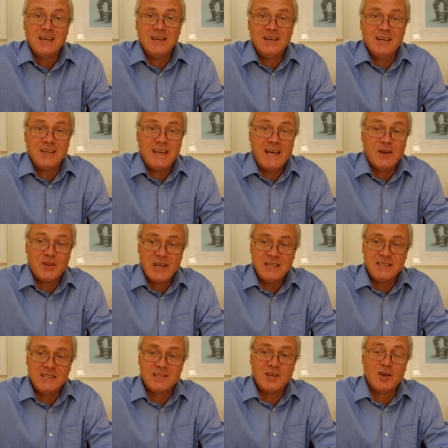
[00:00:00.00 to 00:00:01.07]
uh, and how they
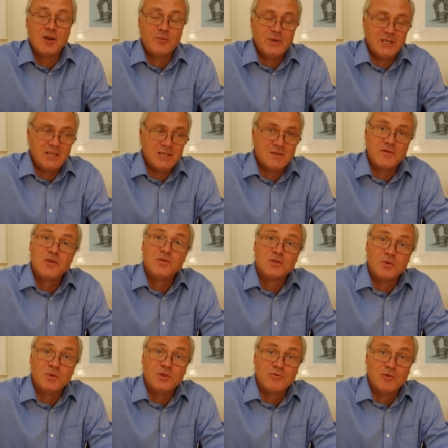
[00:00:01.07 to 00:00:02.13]
determined his
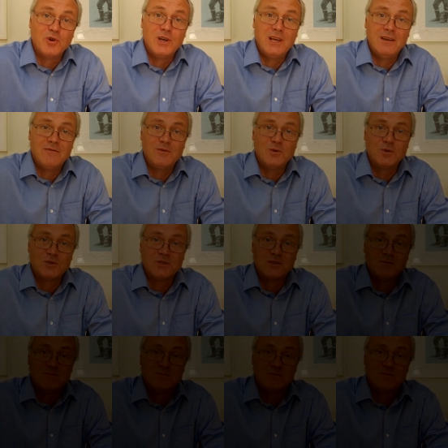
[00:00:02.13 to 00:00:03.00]
future with the Royal Air Force?